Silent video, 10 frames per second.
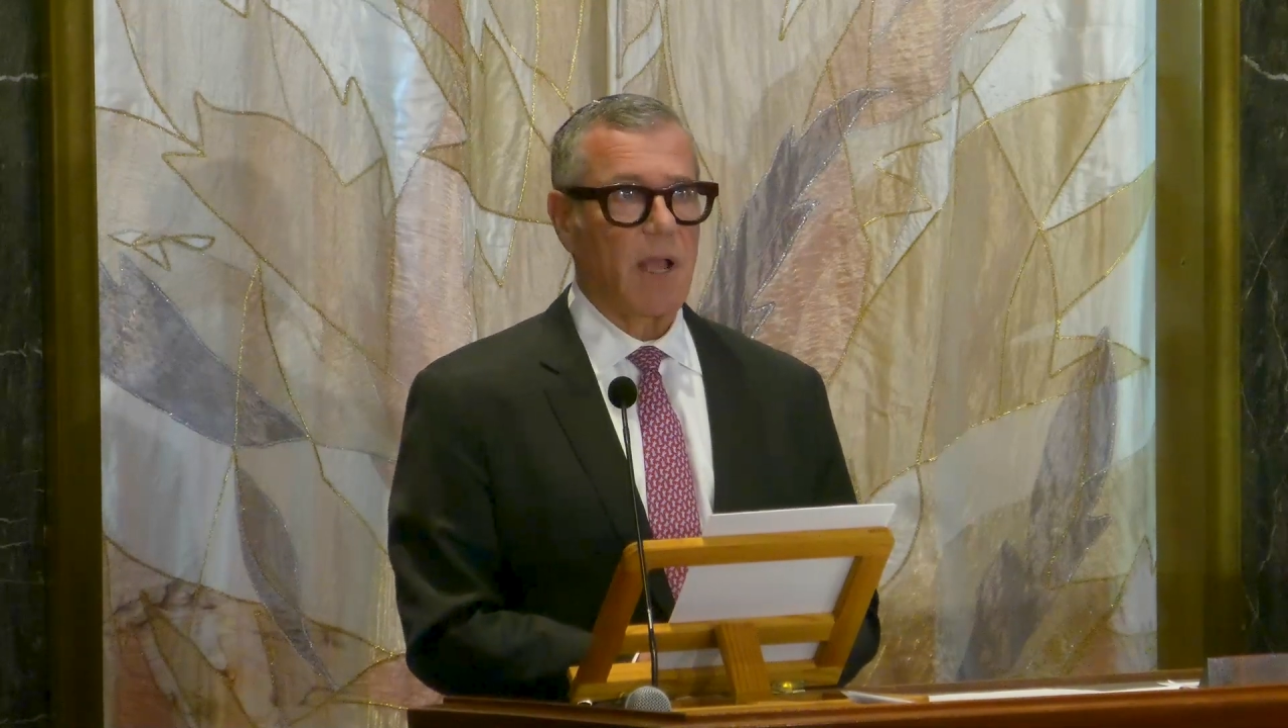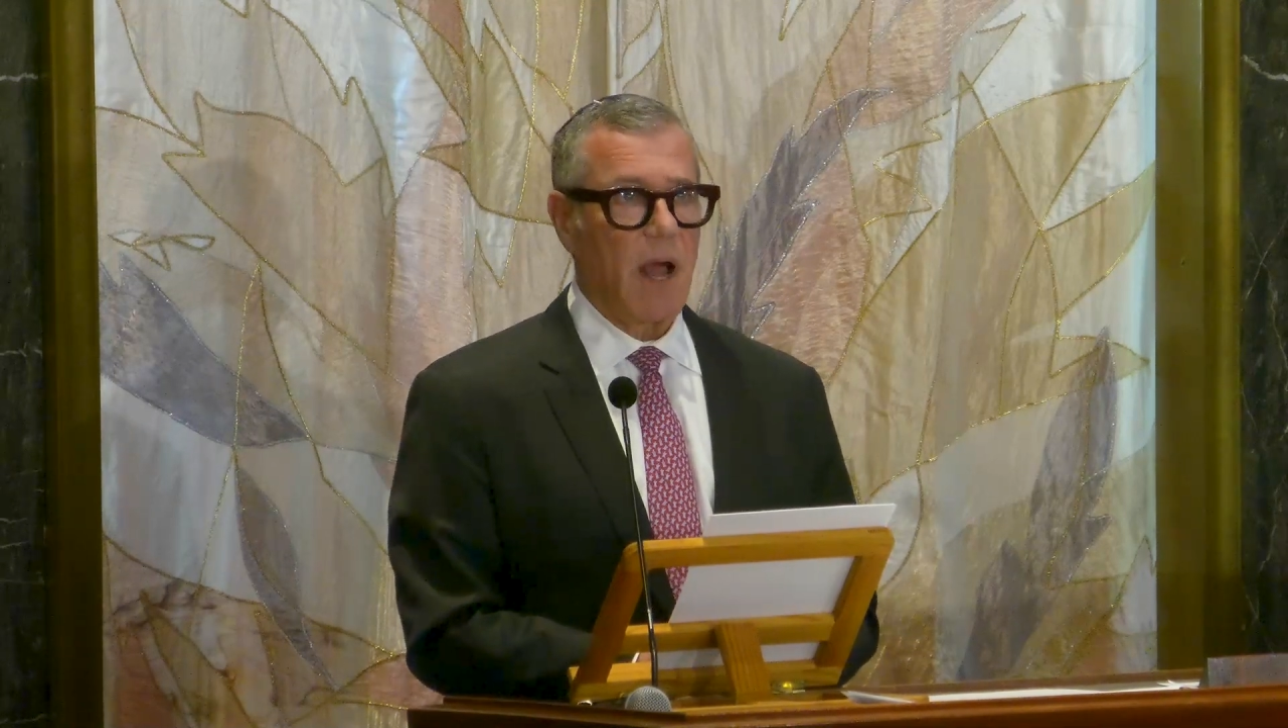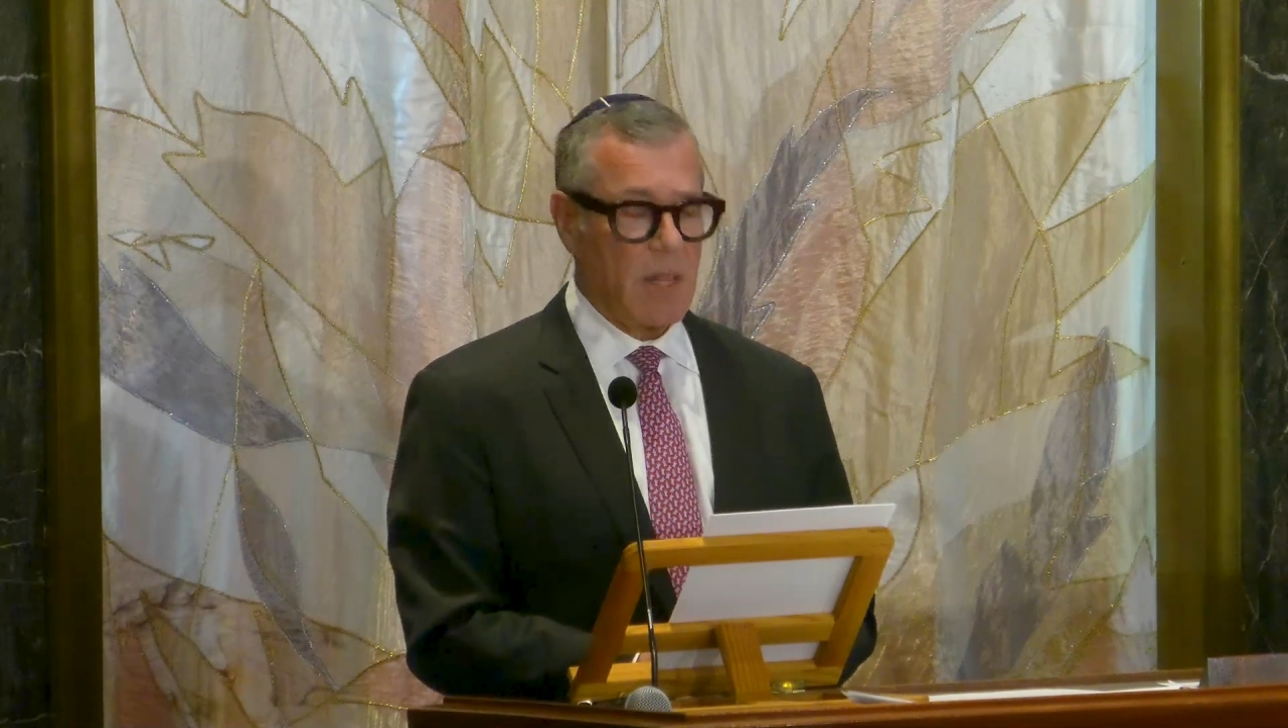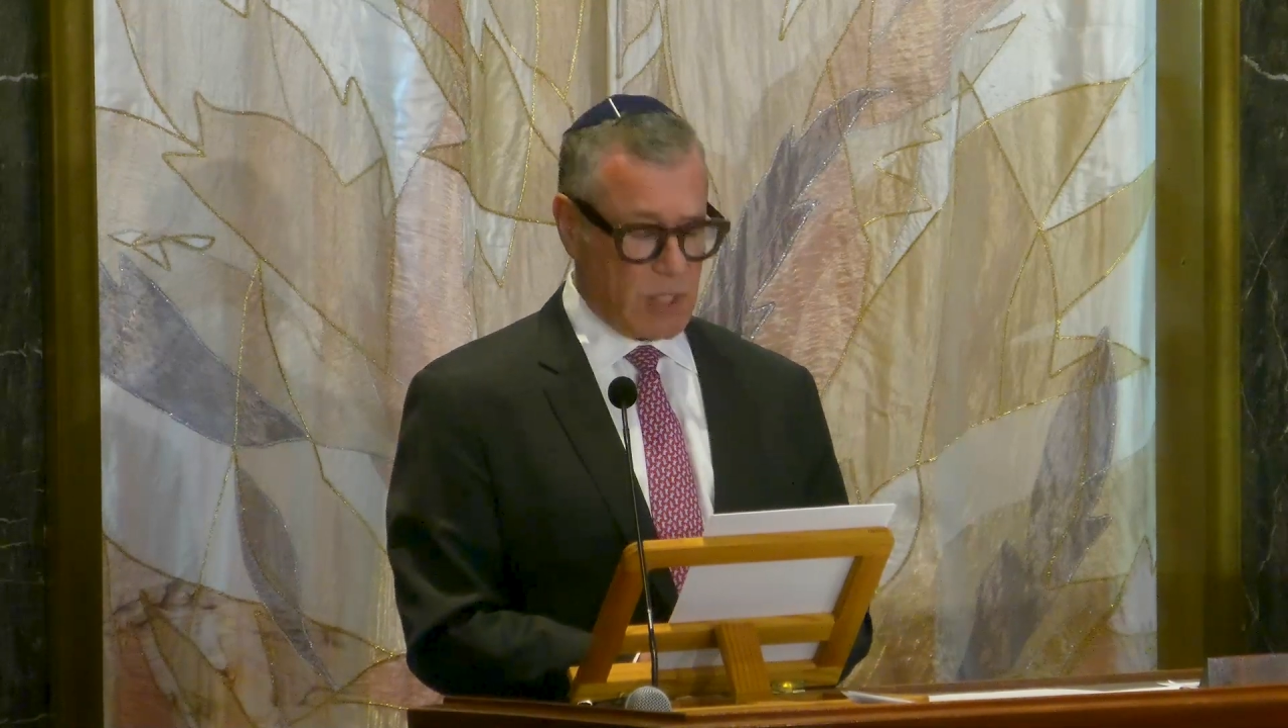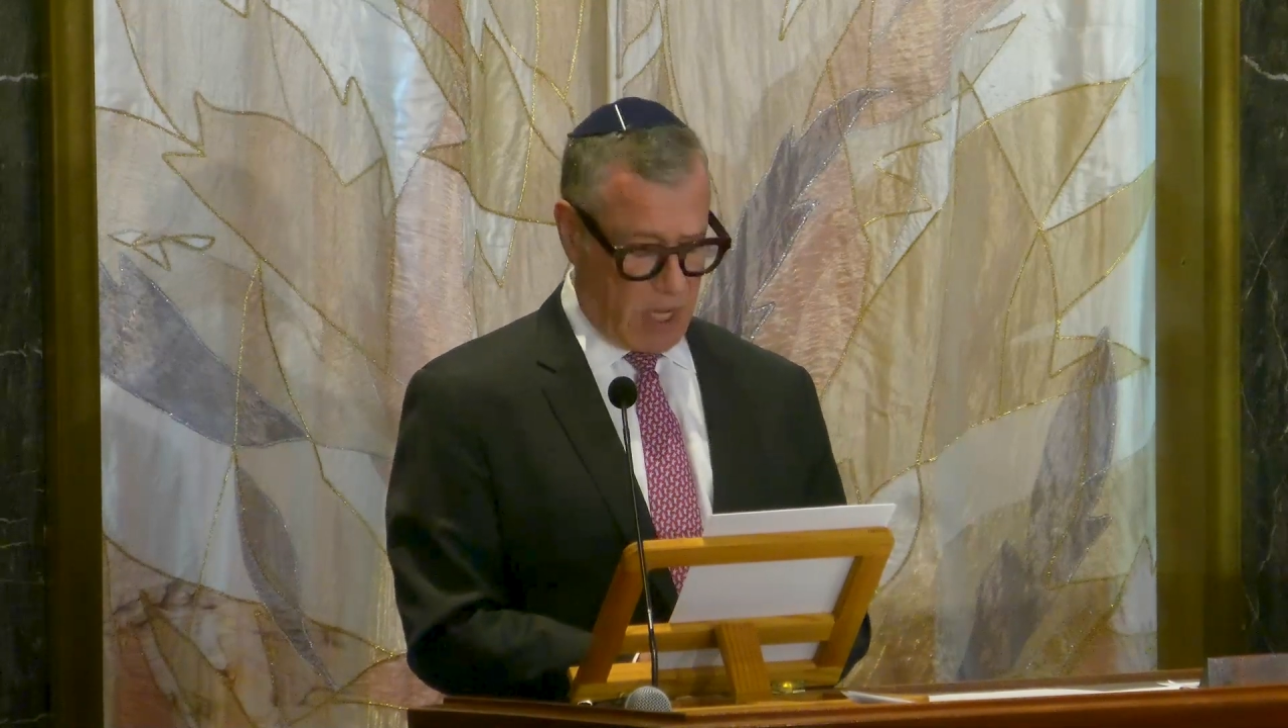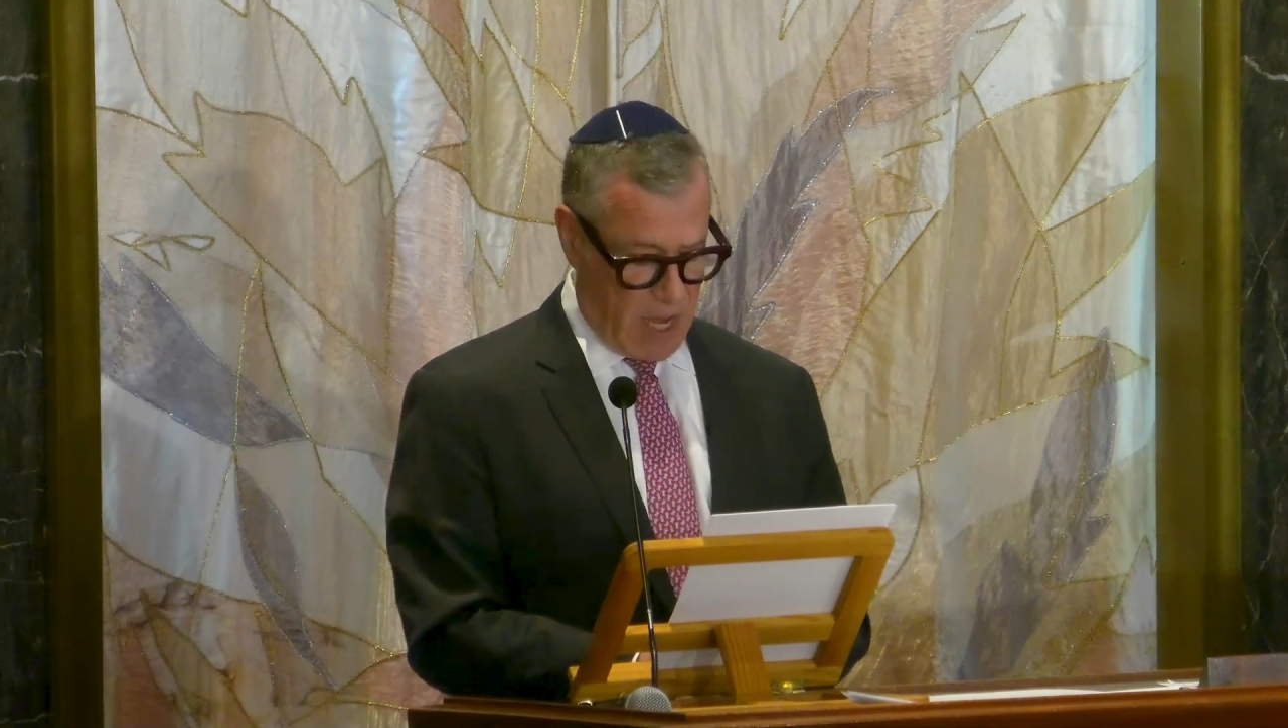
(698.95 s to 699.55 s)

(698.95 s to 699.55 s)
college